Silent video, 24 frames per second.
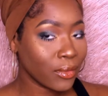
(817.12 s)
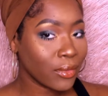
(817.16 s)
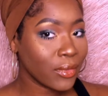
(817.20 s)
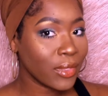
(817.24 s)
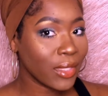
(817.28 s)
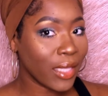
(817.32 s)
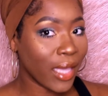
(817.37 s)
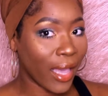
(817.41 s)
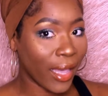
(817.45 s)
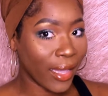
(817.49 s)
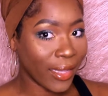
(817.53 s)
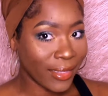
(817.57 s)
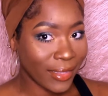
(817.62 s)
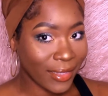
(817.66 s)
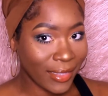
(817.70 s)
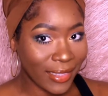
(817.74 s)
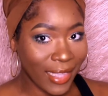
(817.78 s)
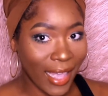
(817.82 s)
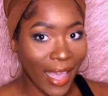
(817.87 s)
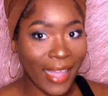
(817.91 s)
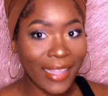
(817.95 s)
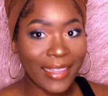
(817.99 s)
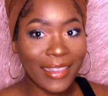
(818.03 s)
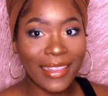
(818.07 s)
Yes,
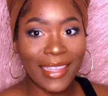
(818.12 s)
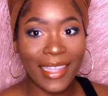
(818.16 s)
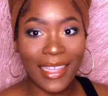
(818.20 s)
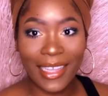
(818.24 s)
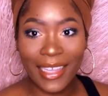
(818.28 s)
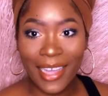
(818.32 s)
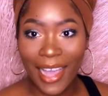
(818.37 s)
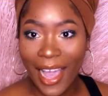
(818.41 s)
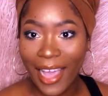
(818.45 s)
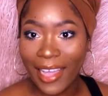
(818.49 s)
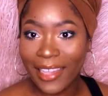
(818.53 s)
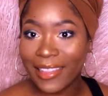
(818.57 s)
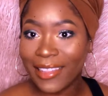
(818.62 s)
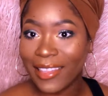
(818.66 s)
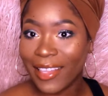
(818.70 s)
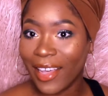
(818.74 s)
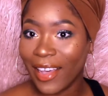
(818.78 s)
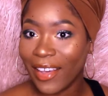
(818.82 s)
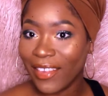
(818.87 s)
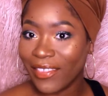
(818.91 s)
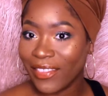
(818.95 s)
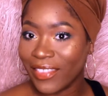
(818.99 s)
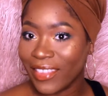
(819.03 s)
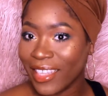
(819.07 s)
I think I
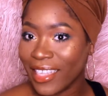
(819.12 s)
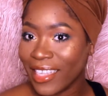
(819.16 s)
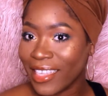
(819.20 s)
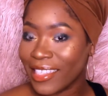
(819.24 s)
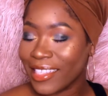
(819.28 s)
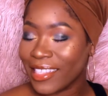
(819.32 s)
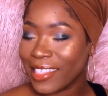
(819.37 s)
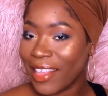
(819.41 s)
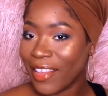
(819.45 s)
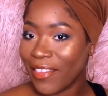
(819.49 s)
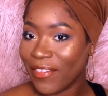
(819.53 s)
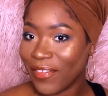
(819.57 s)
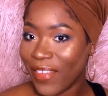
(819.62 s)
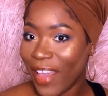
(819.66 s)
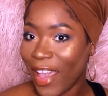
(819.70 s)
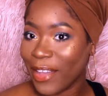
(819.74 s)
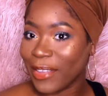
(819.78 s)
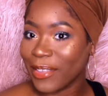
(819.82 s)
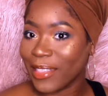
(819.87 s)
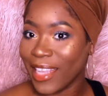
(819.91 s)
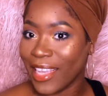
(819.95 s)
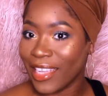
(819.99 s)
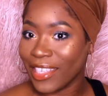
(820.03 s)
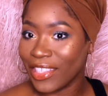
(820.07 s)
love this
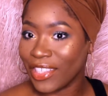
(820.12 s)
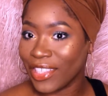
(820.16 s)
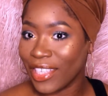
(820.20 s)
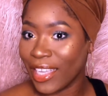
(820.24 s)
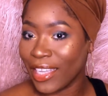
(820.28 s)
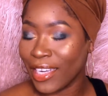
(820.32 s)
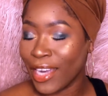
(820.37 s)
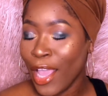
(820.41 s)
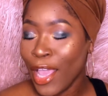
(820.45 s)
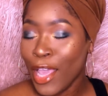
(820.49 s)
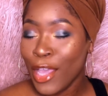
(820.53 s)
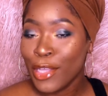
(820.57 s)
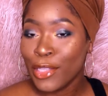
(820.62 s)
foundation.